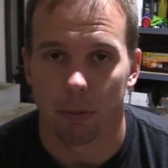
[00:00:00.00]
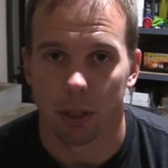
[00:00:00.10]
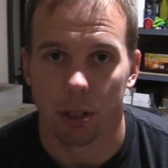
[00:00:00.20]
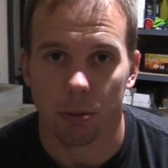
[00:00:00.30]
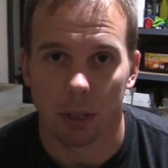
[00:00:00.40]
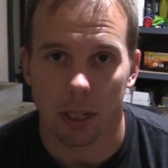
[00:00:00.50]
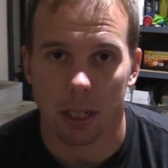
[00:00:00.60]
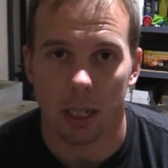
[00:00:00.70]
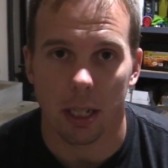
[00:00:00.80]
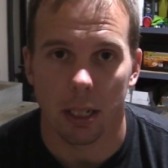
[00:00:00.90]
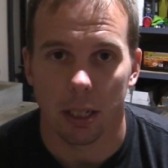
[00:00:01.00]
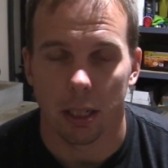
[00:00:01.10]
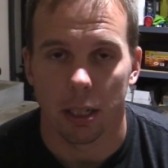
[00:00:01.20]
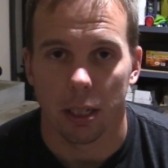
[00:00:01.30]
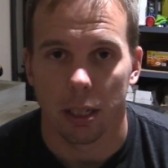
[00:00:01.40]
what you want to see
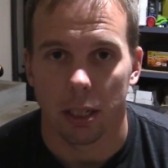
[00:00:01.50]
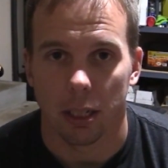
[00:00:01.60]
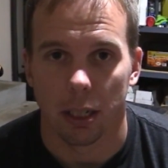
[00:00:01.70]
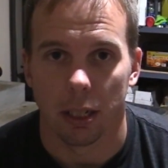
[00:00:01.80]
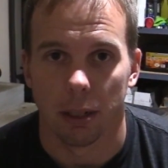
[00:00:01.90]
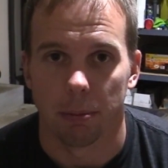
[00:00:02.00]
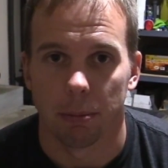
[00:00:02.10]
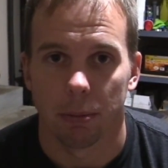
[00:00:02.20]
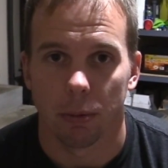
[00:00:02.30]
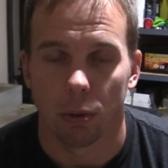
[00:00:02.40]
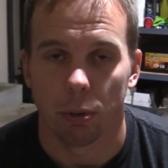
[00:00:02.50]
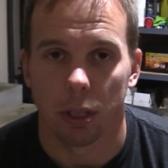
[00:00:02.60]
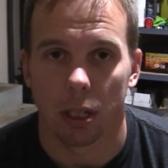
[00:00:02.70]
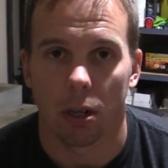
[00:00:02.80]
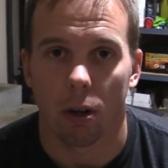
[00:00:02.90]

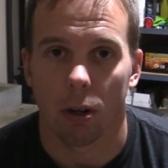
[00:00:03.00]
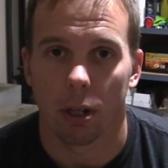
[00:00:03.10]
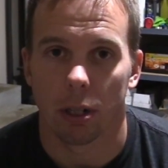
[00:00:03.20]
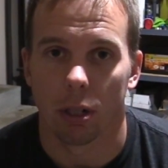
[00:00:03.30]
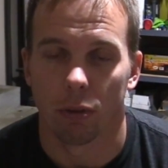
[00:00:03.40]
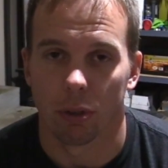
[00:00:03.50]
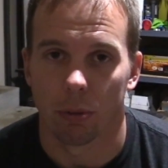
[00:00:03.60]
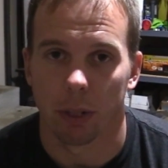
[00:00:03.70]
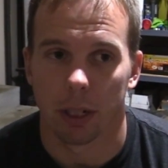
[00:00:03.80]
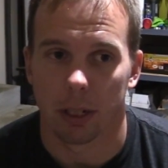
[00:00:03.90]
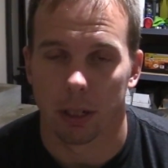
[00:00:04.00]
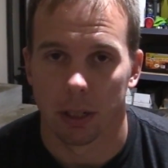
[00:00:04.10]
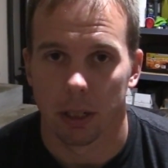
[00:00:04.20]
with the car over the winter.